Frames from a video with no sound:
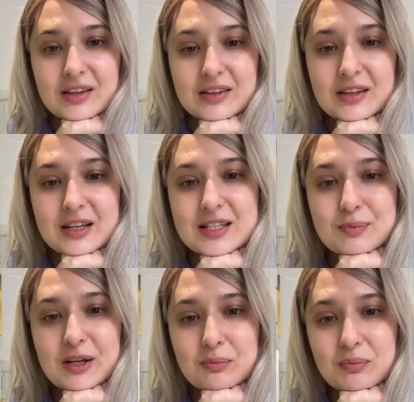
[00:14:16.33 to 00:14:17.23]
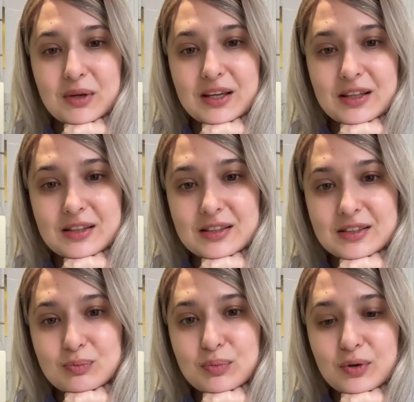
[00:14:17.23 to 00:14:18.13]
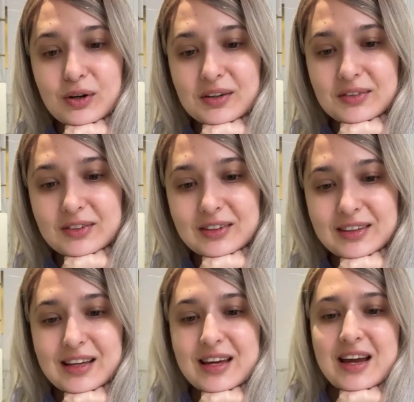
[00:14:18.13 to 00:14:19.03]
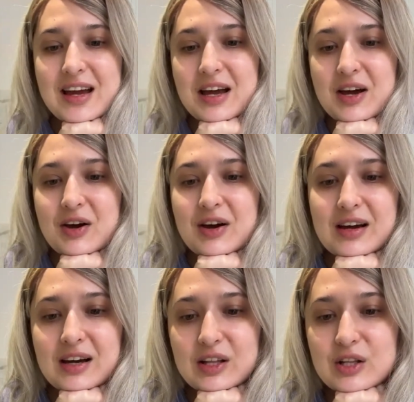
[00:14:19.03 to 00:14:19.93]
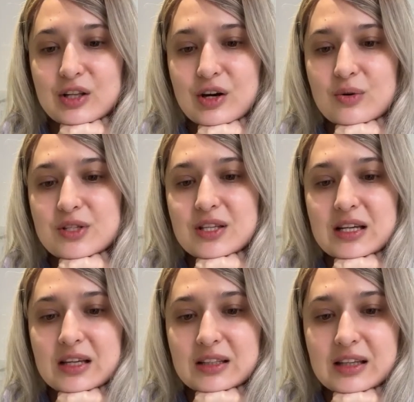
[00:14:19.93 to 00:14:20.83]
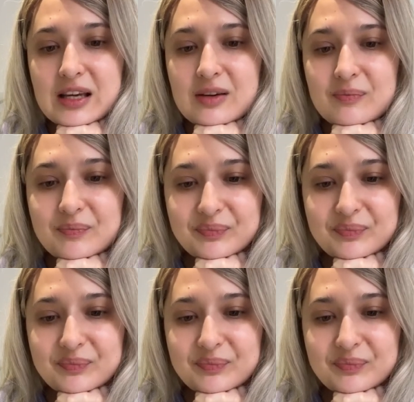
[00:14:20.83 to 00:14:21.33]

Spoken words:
that I spent making this broth. Hello, Stanley.